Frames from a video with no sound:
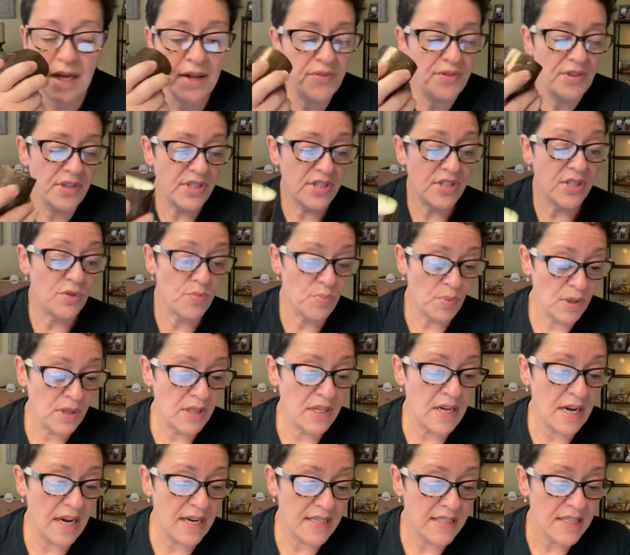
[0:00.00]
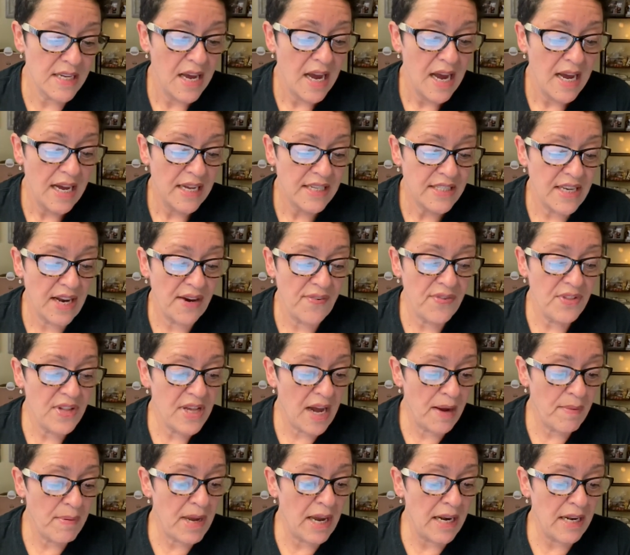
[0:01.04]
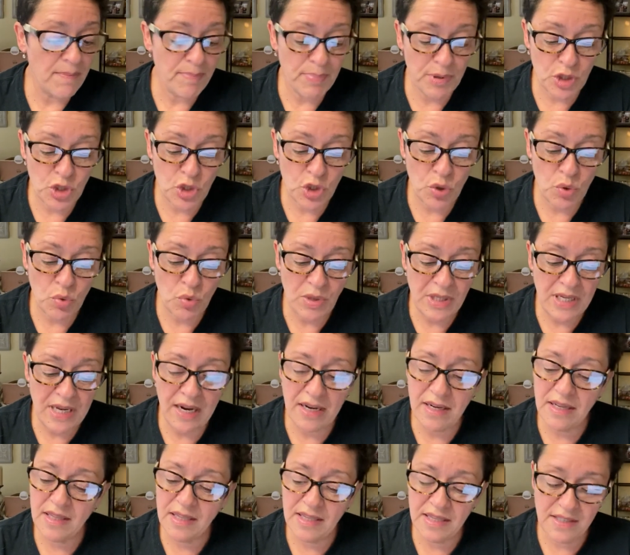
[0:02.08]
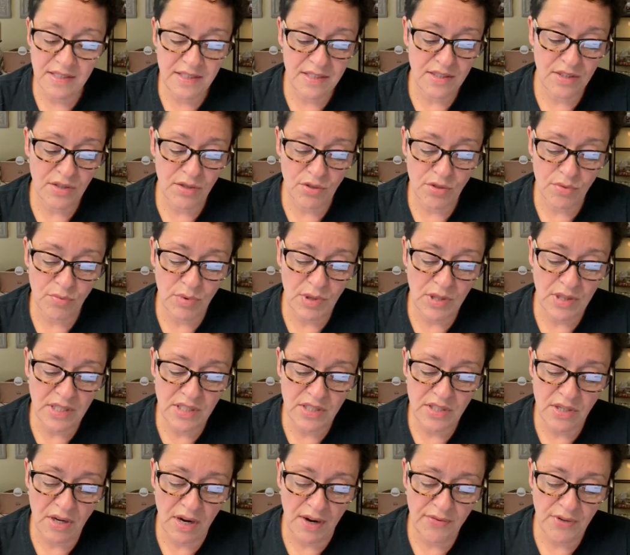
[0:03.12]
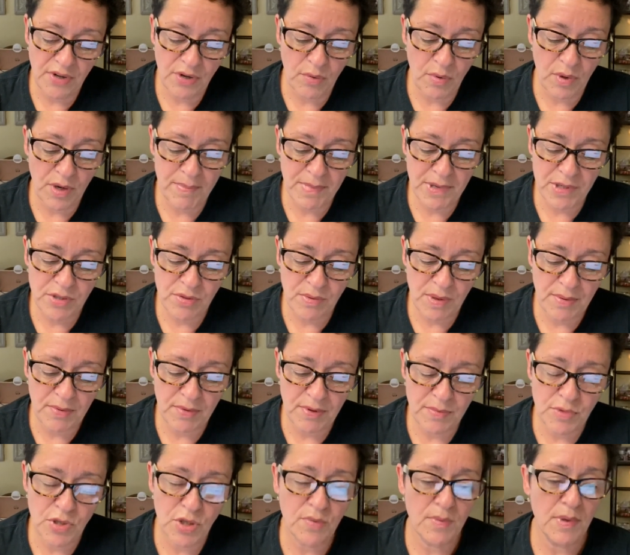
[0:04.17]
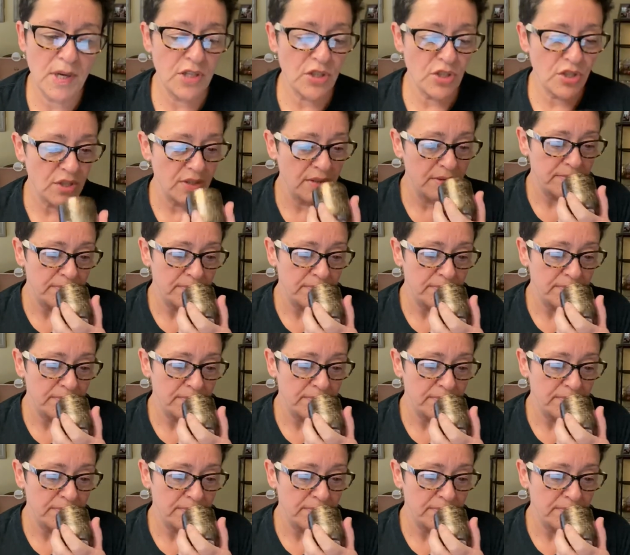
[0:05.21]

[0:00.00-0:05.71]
This is really nice. Definitely I'm getting patchouli out of this. They're really soft. I don't want to mess around with them too much.